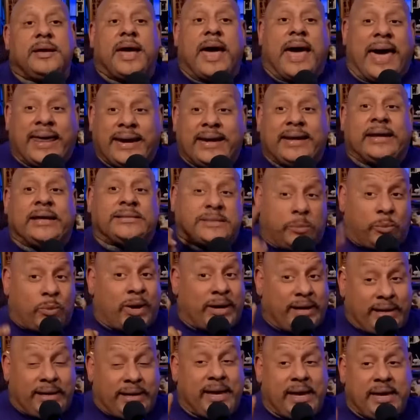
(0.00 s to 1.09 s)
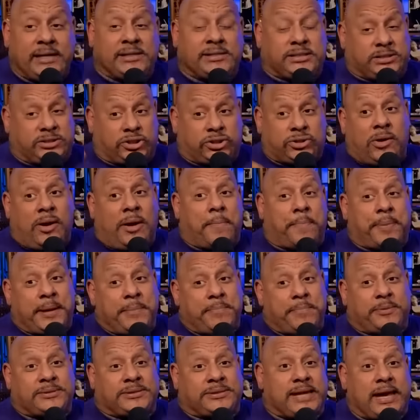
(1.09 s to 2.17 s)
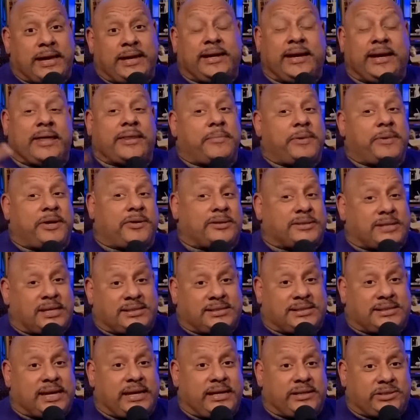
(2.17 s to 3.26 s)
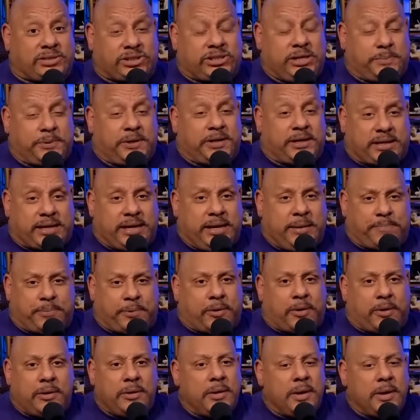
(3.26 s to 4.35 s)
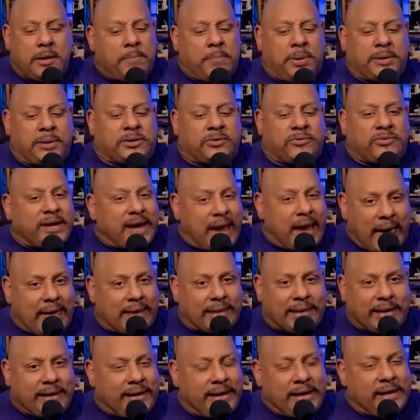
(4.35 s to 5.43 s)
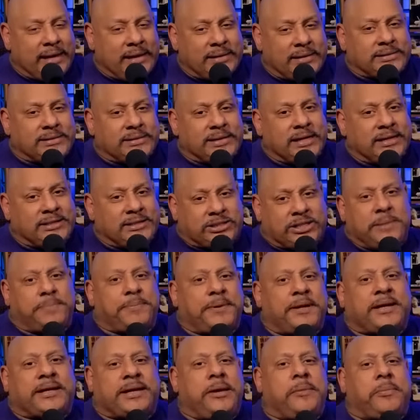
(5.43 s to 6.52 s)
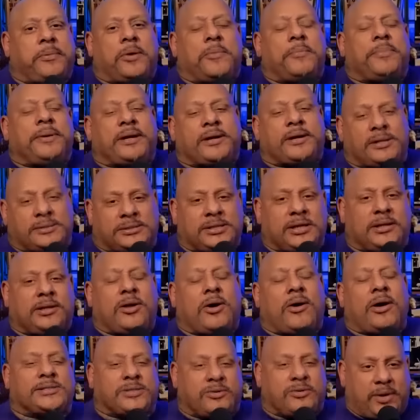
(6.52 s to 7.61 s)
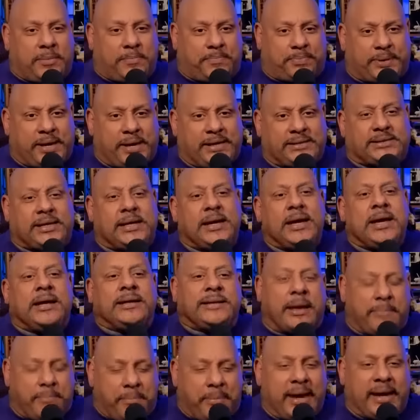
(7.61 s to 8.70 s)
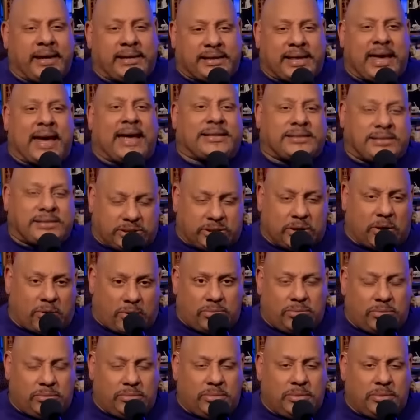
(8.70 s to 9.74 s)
And it is what it is. Sure, people stay together because they say it's cheaper to keep her. But the reality is it's cheaper to keep her because the laws are in place that make that so.